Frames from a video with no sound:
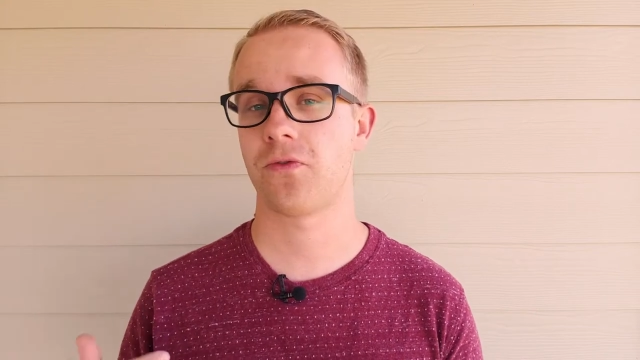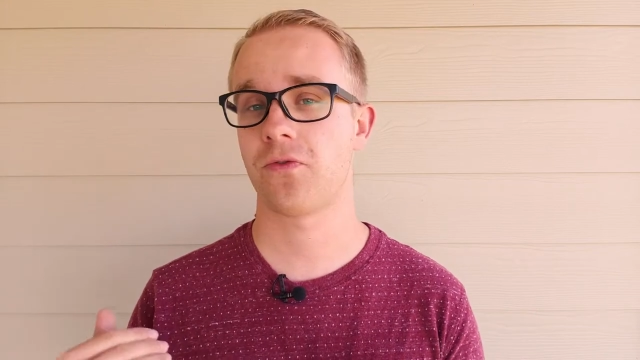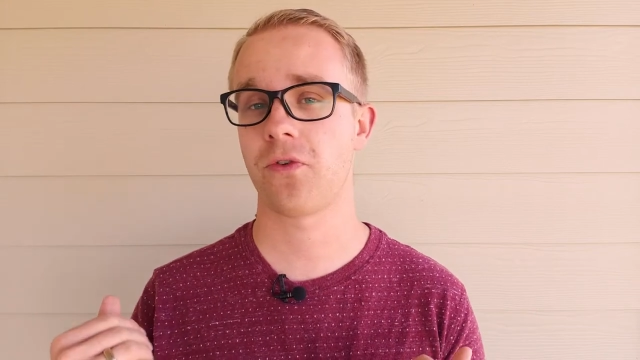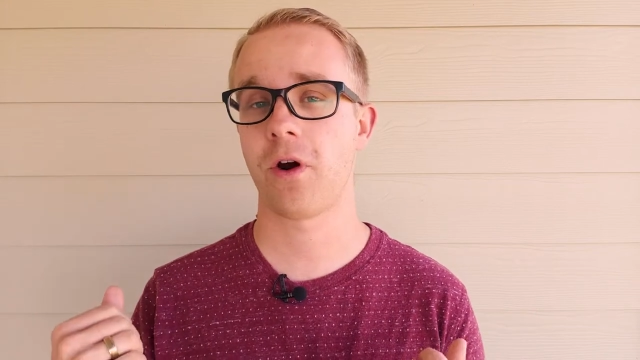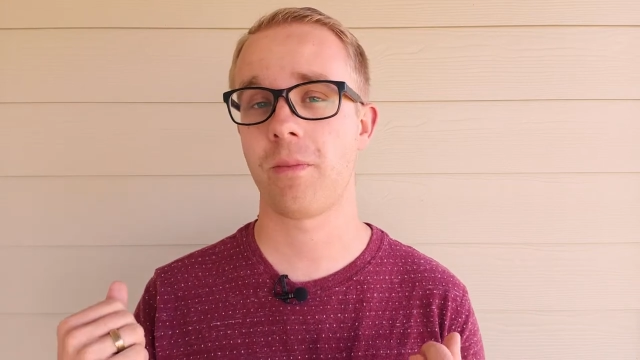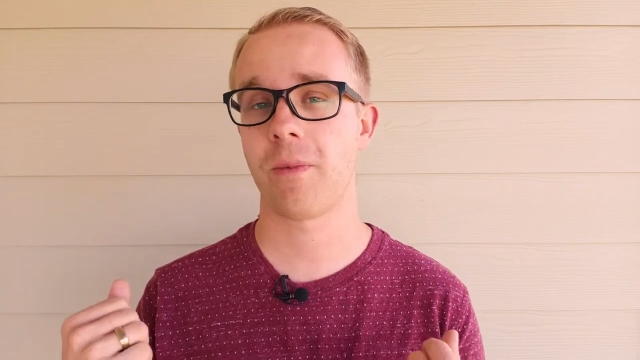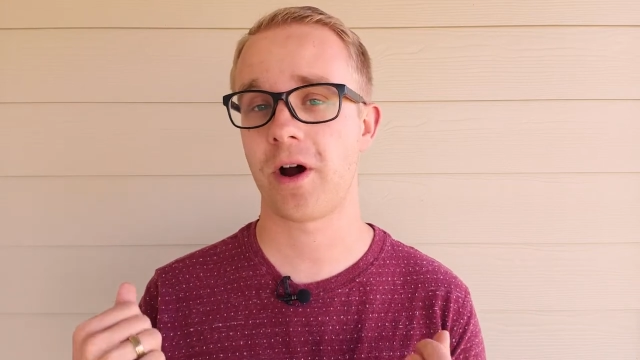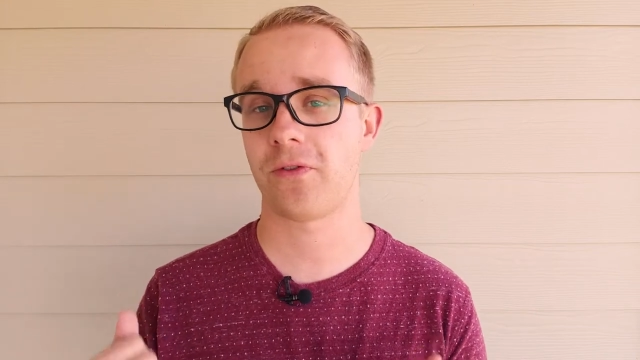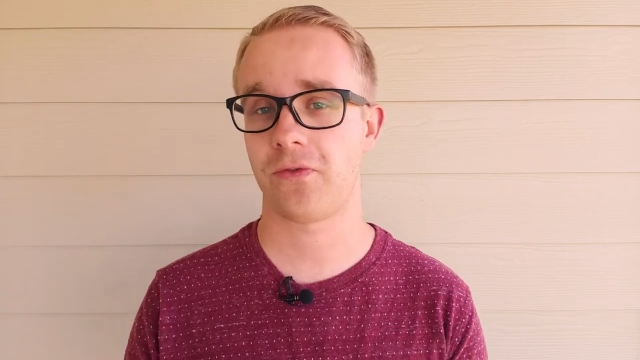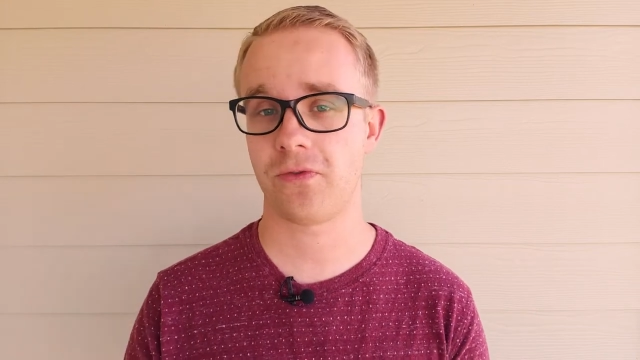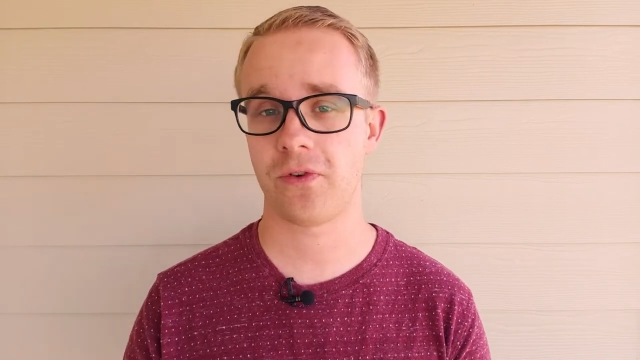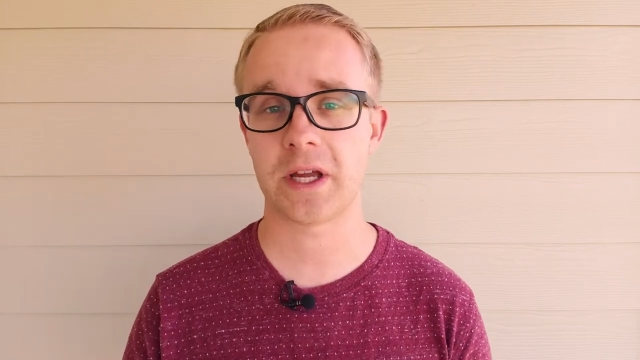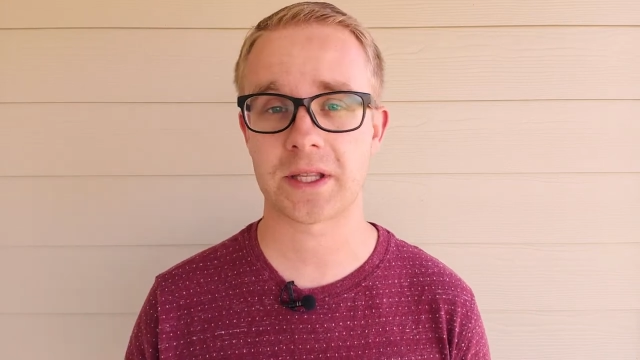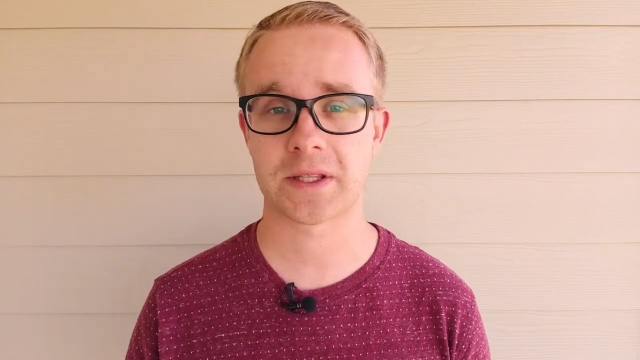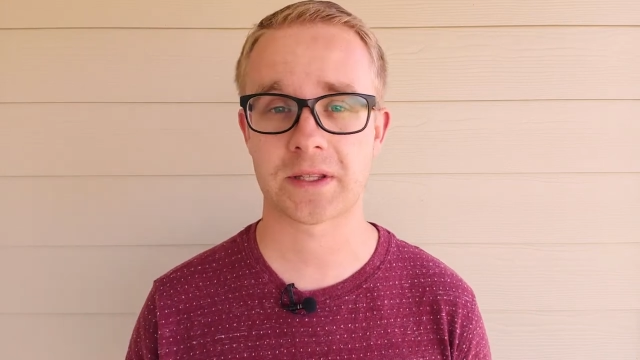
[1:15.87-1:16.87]
from our
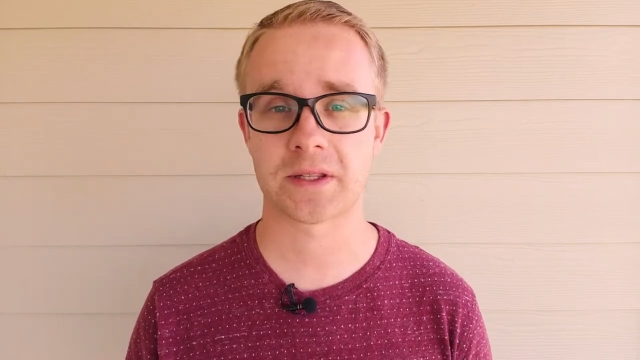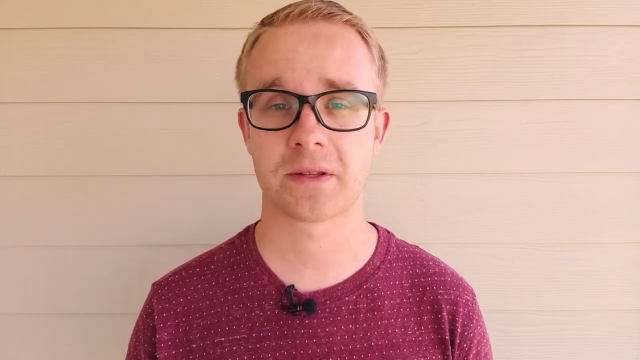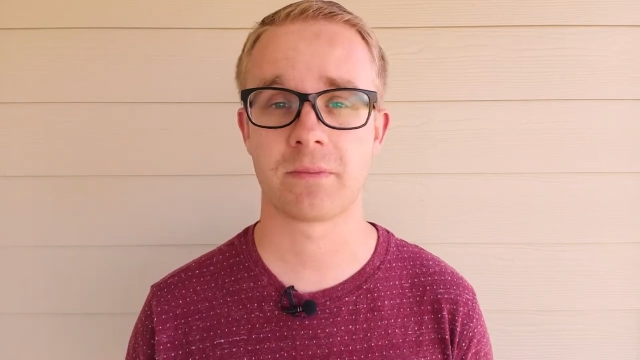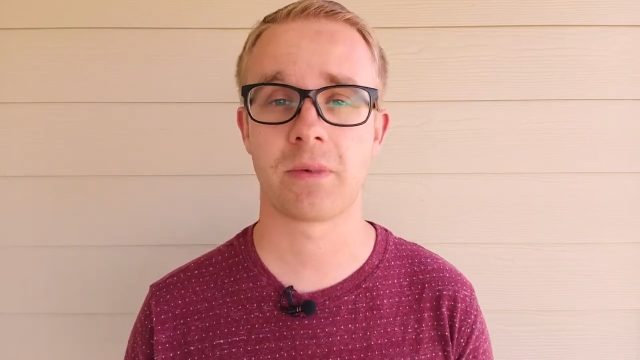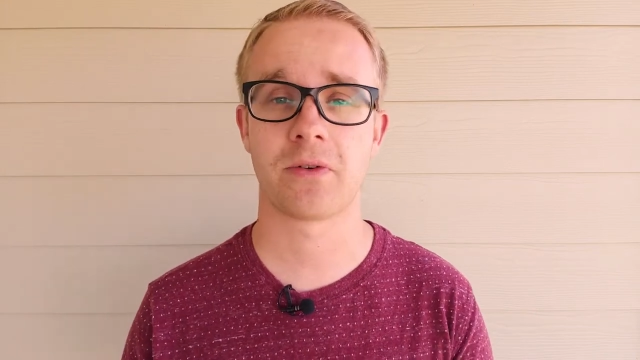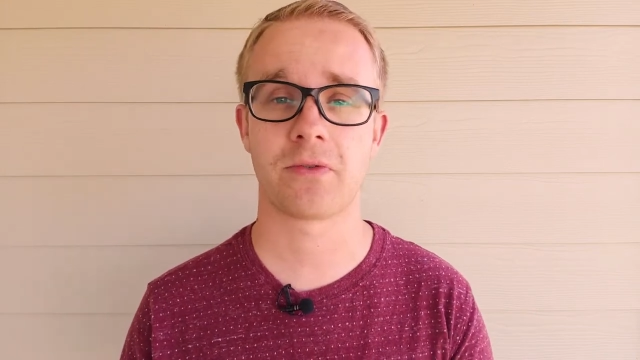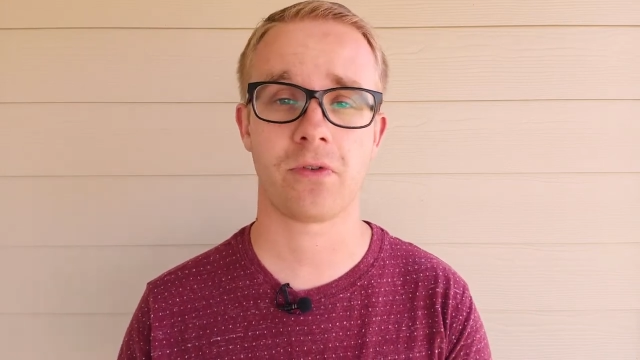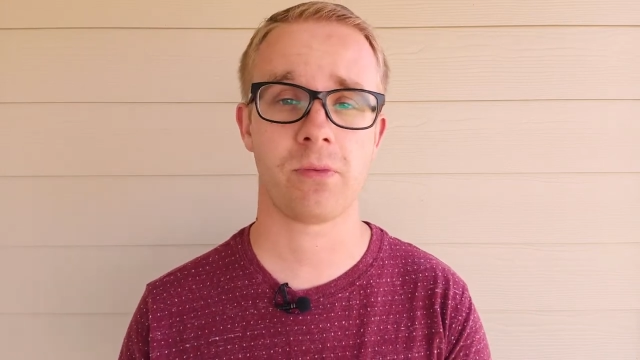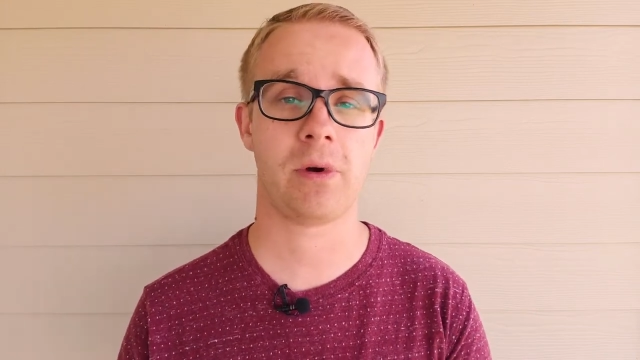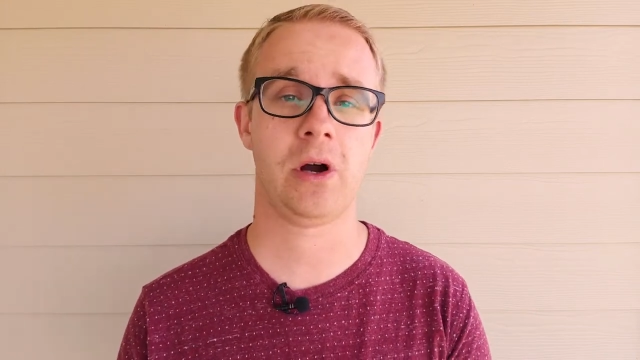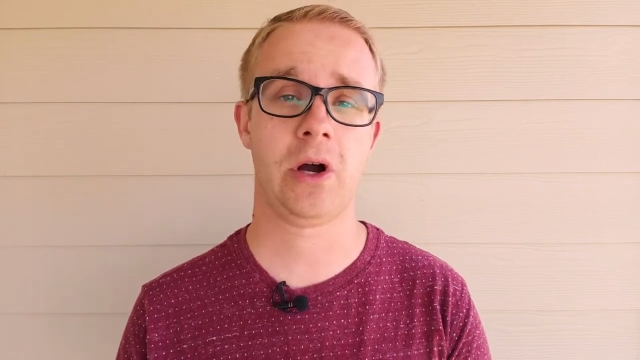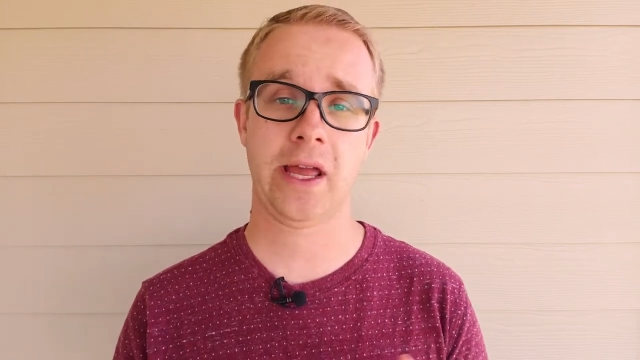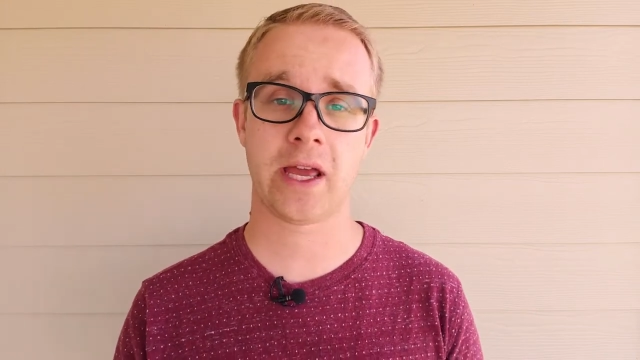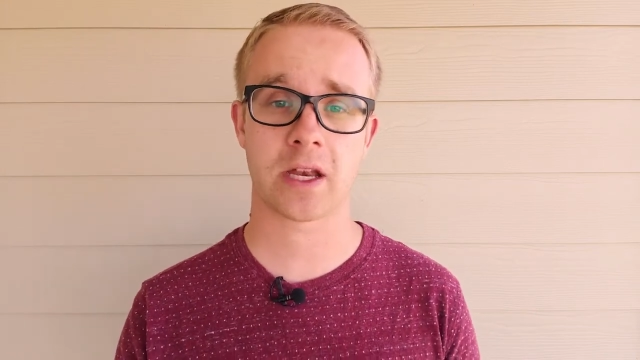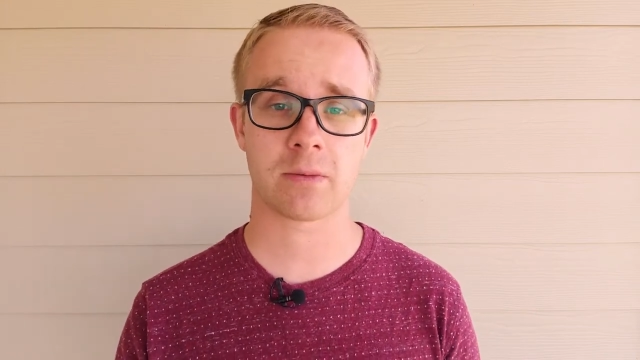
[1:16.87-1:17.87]
friends, but from
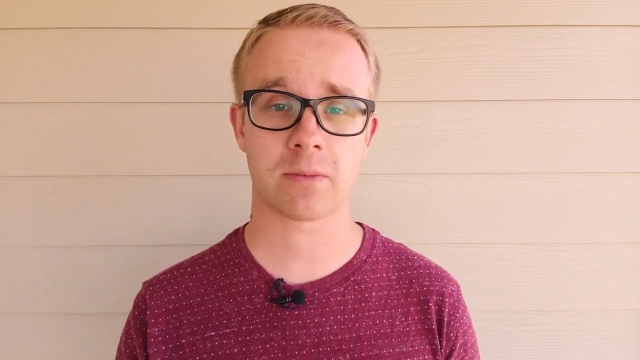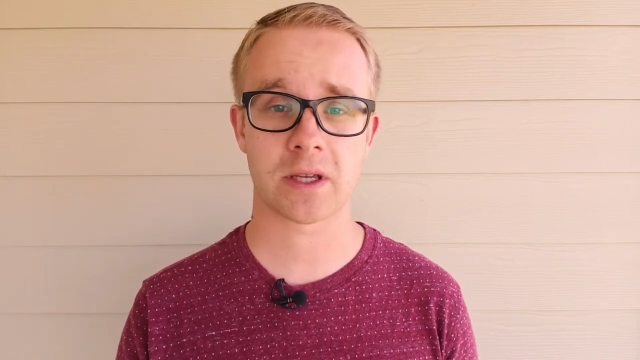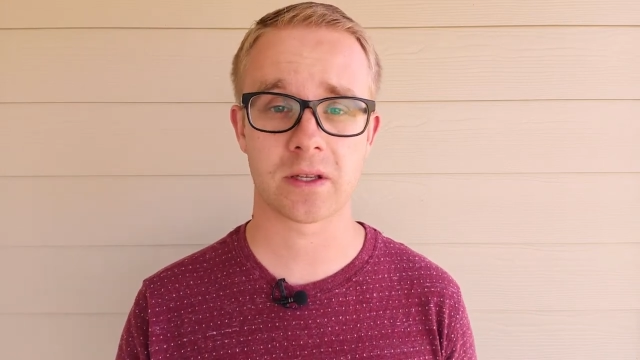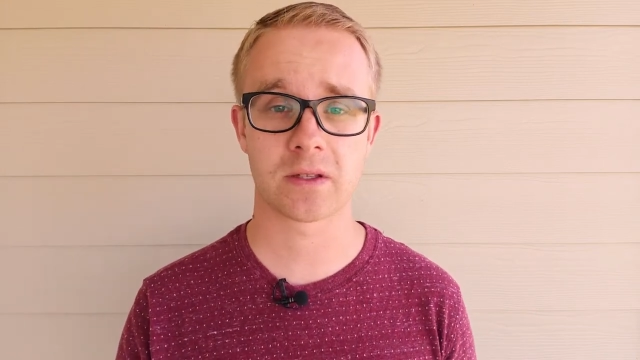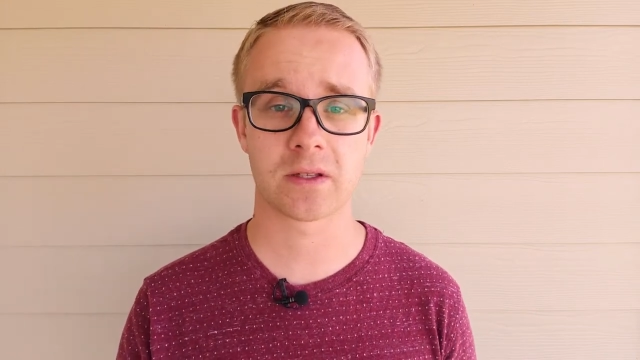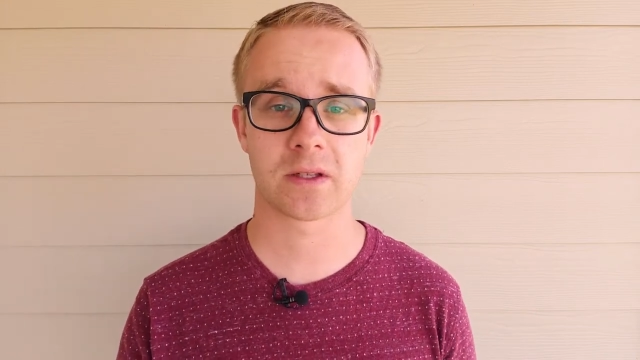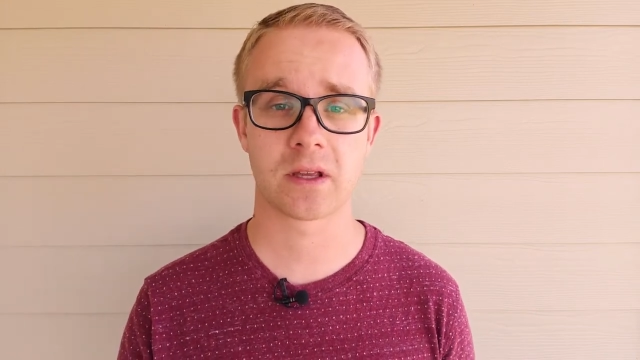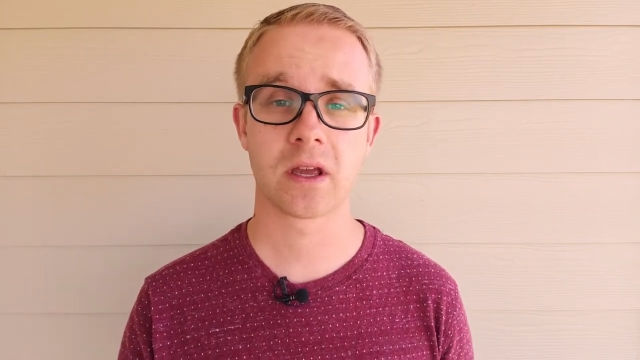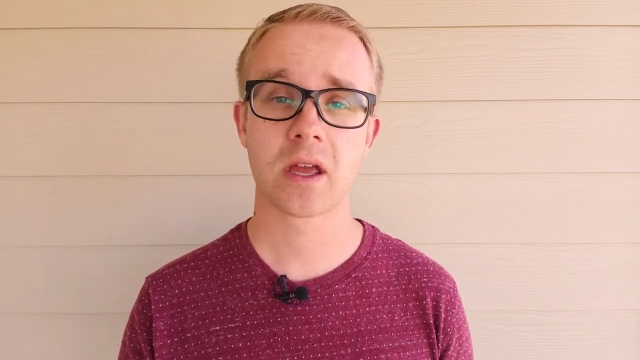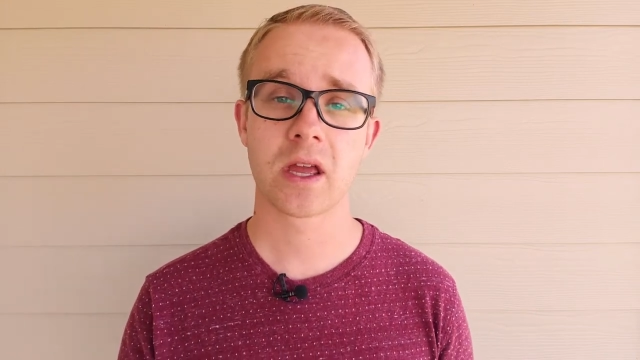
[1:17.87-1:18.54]
our enemies.